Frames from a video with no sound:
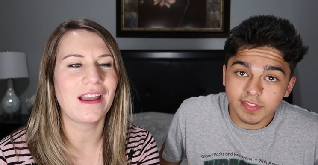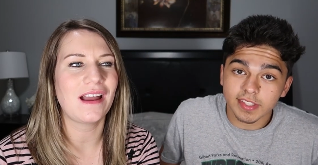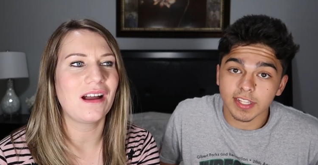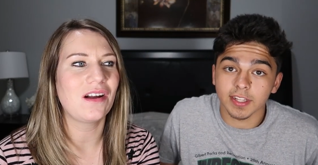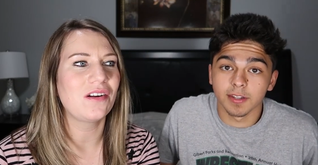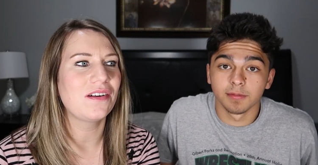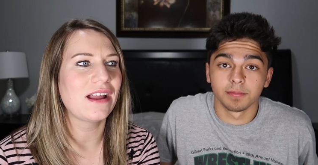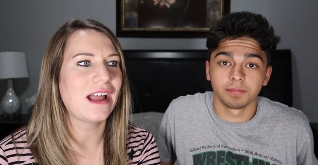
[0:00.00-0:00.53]

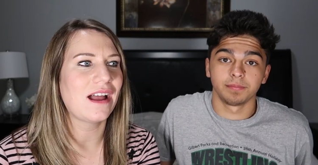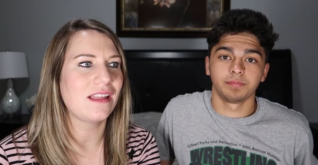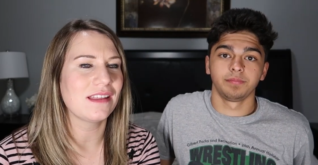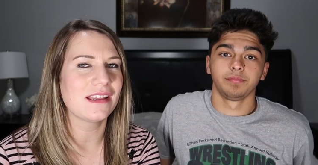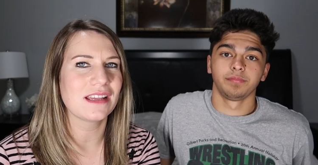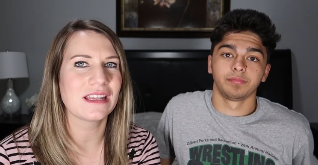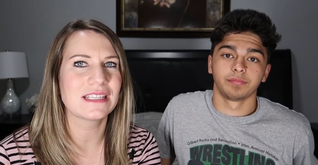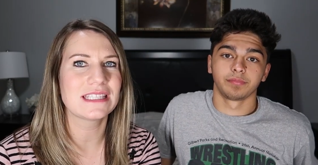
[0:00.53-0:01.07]
Speaker 1: how
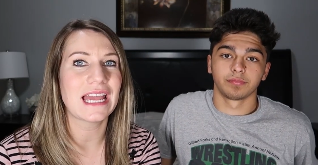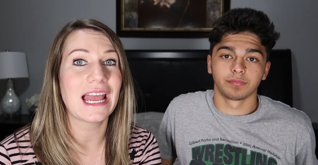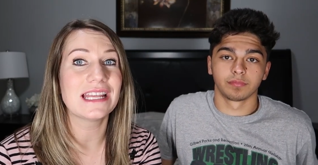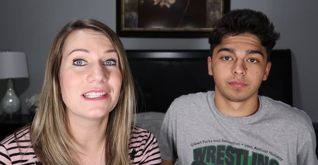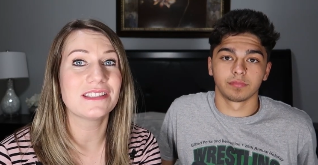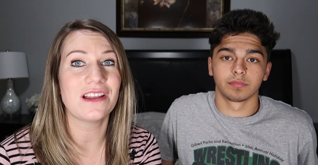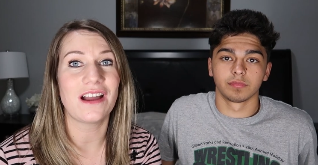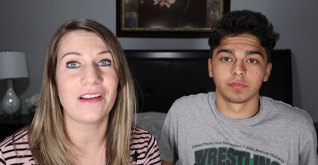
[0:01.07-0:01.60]
Alex
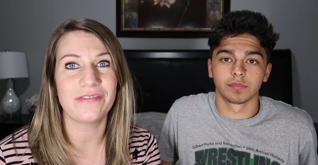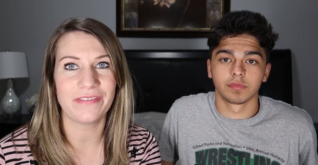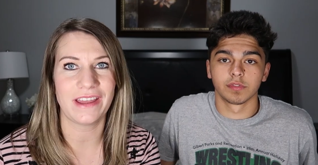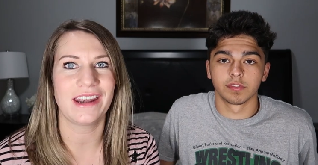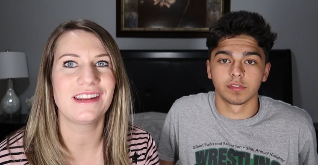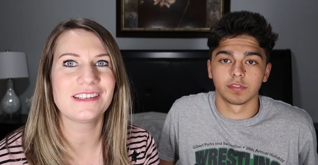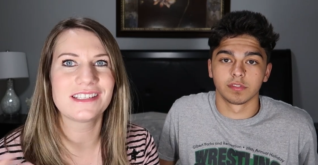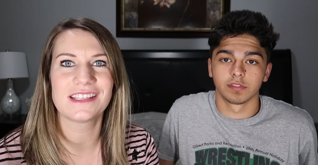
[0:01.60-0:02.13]
has not
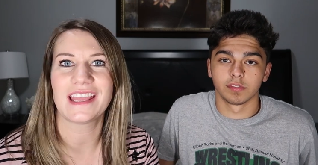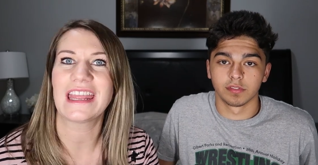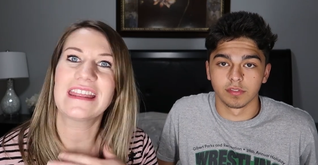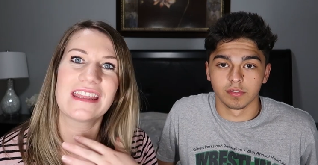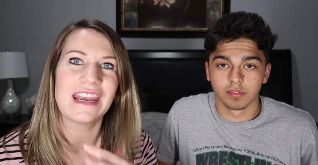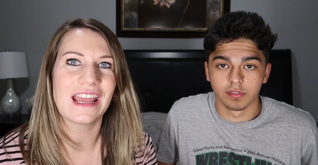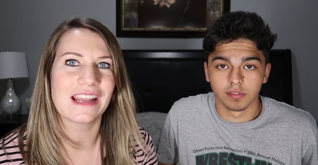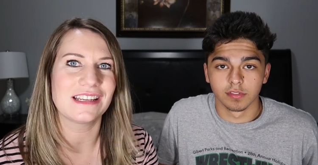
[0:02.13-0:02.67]
fed into
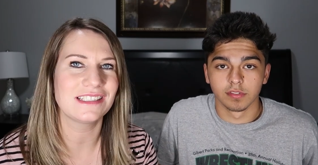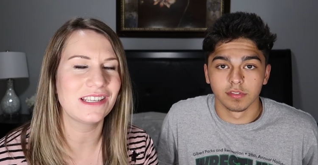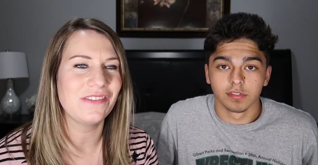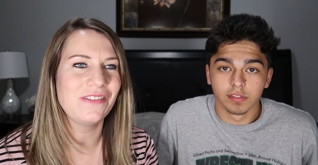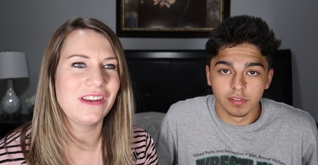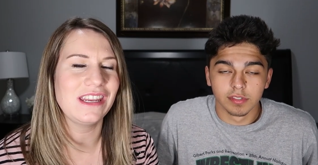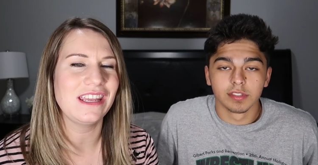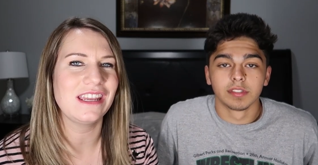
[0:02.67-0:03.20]
like the
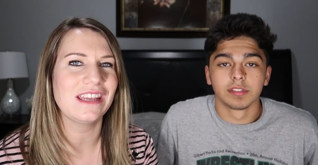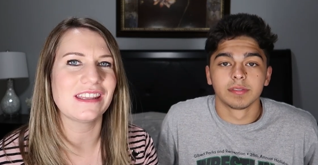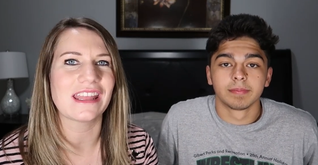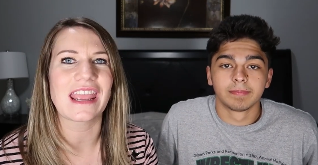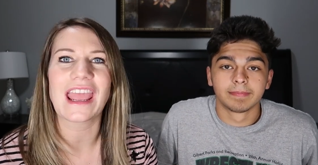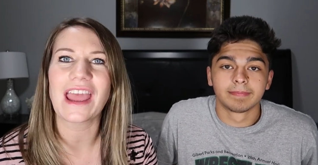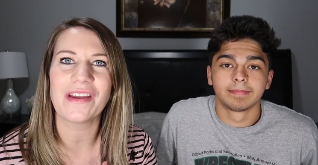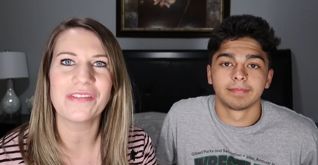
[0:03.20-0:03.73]
negativity and
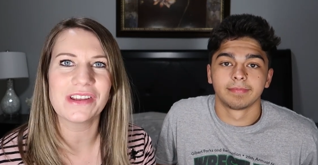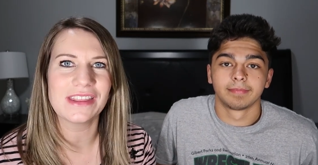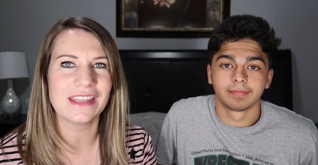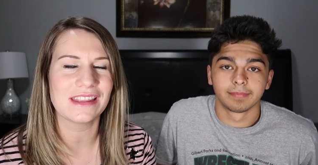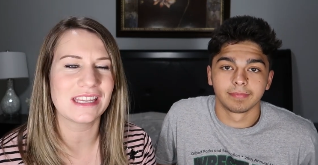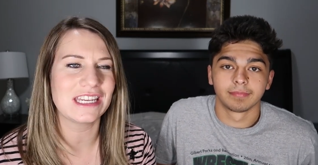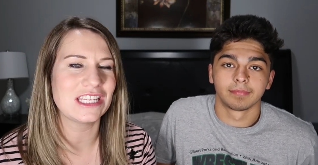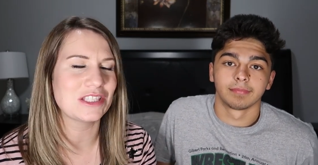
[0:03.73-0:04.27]
like
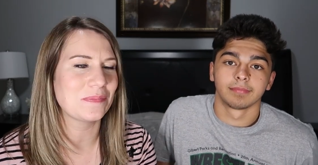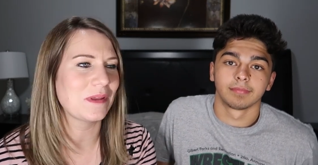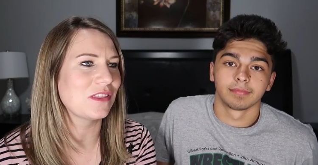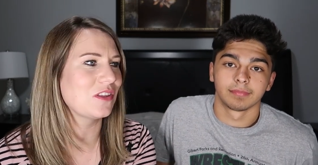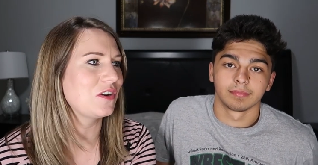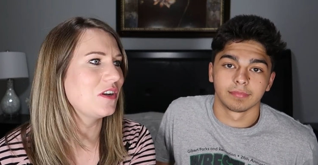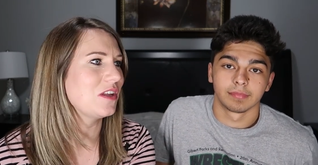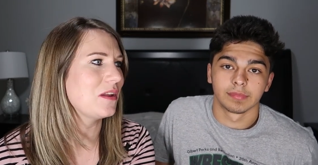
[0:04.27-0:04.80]
everything that he's been
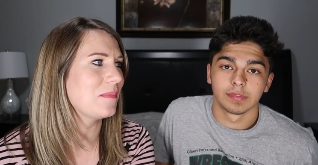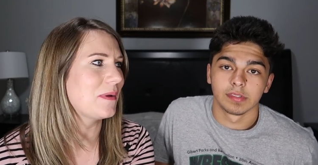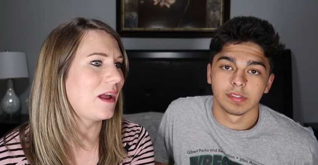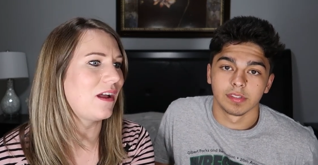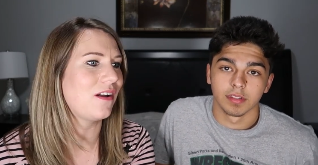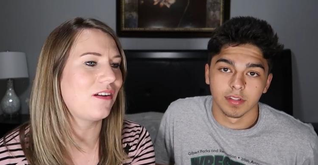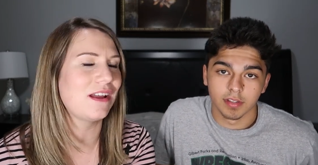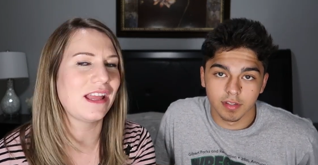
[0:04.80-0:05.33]
learning
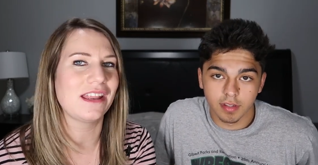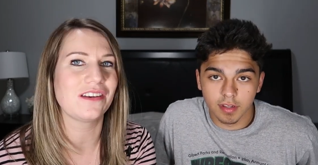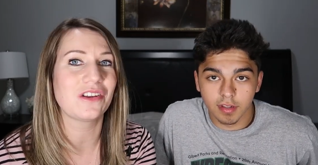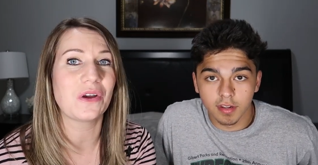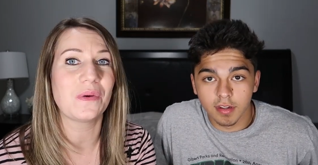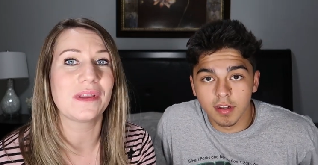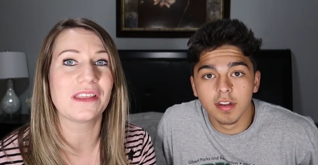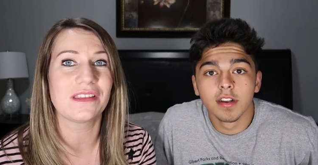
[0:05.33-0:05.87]
about and
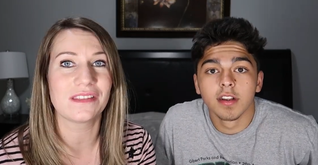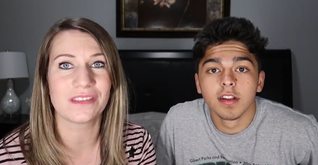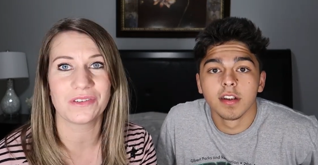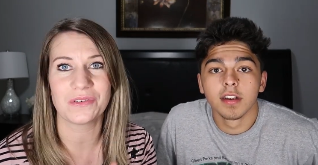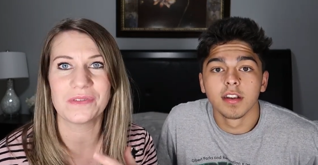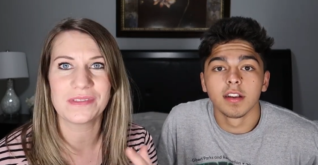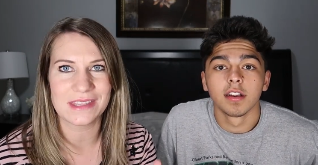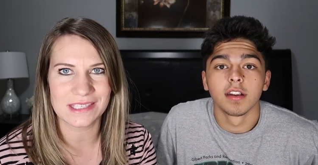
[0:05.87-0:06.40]
going
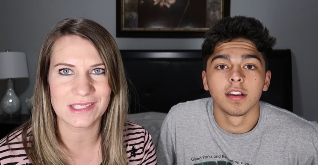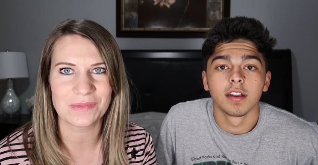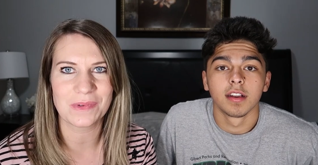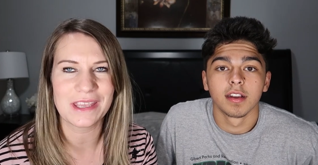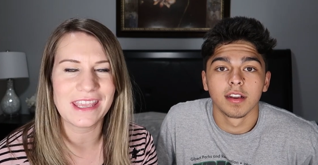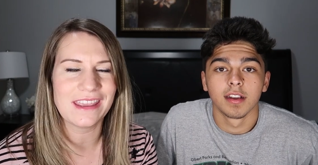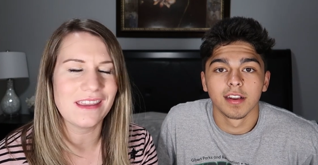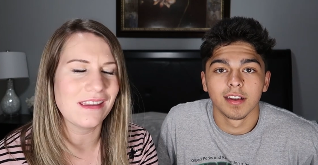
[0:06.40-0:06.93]
through this
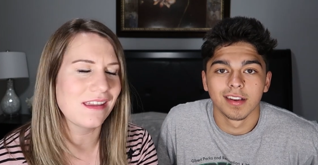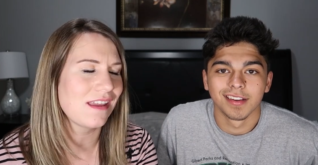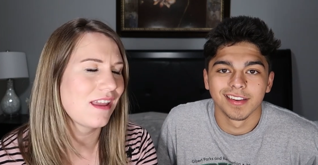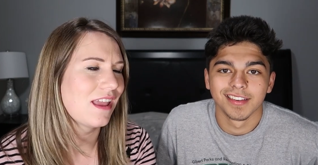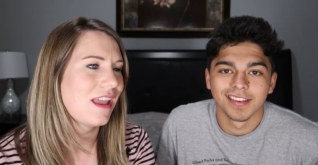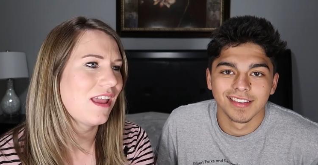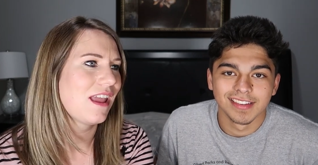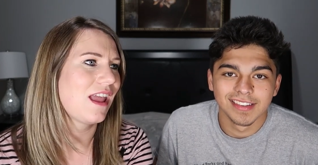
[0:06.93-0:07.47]
week.
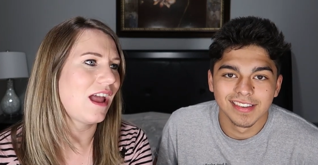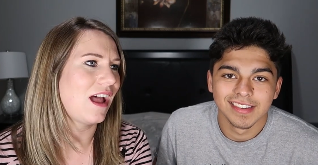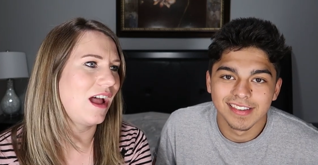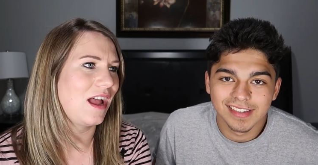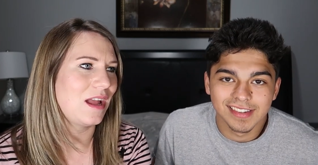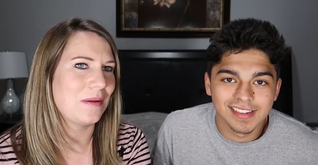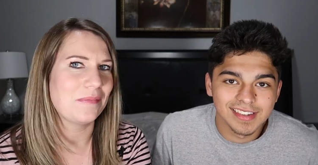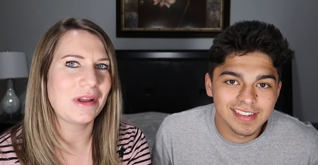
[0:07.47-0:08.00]

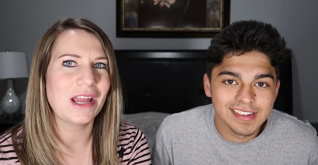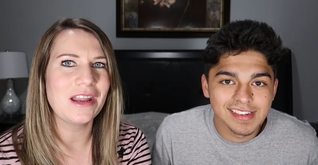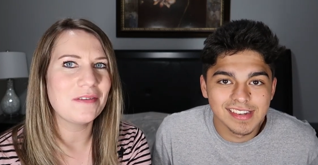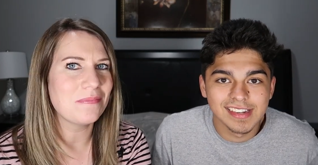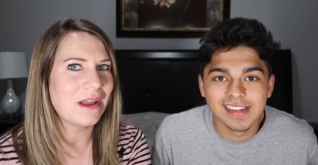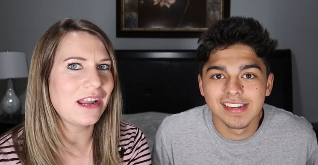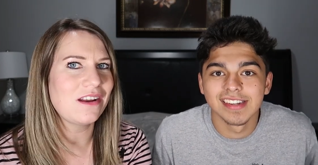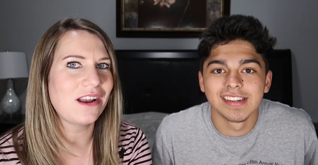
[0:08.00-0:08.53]
Um, I
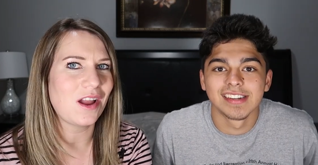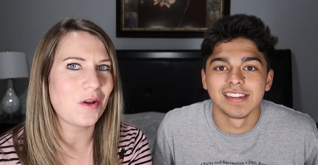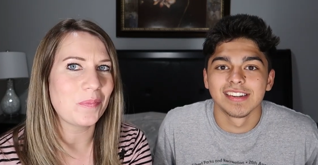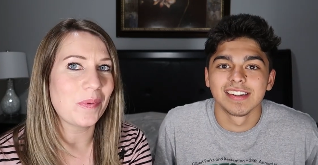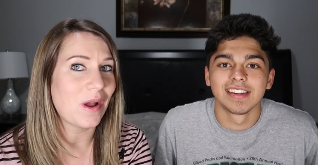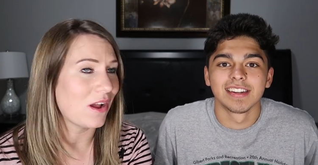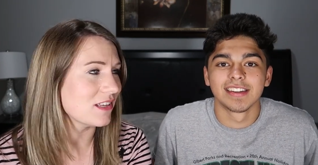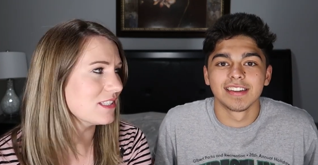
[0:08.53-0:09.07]
admire how
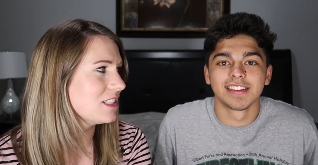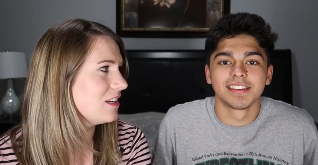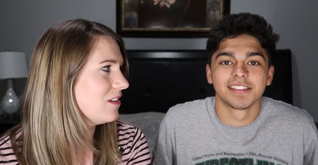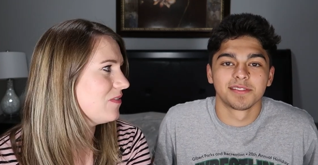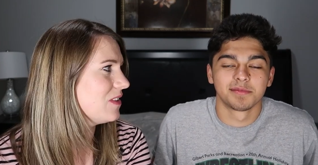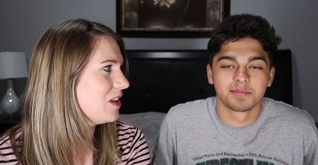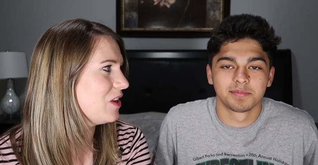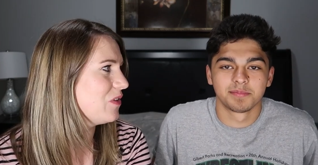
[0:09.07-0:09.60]

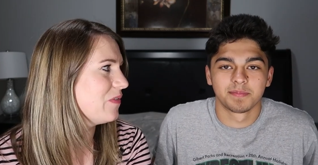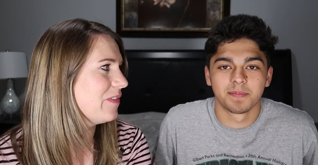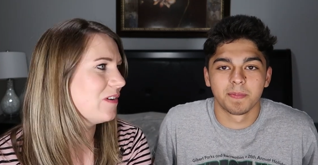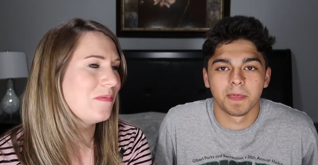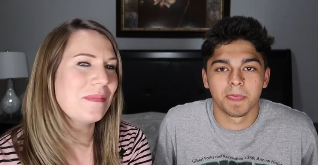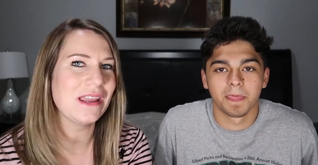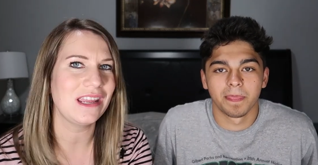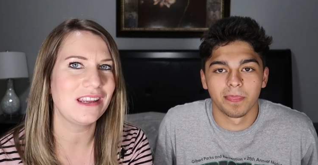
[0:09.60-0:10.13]
positive that you've
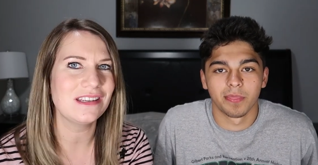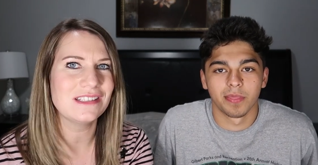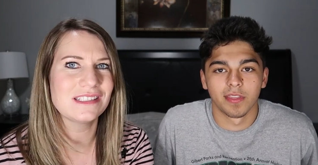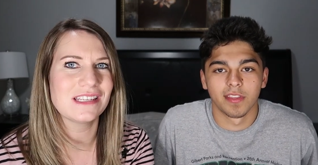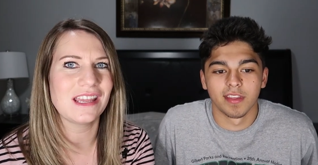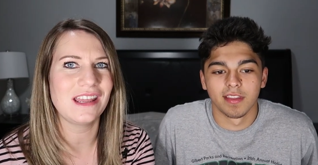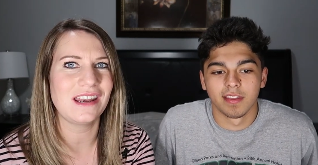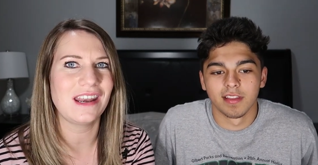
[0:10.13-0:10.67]
remained
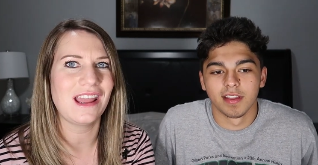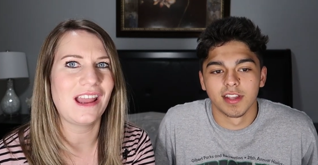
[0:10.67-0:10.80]
and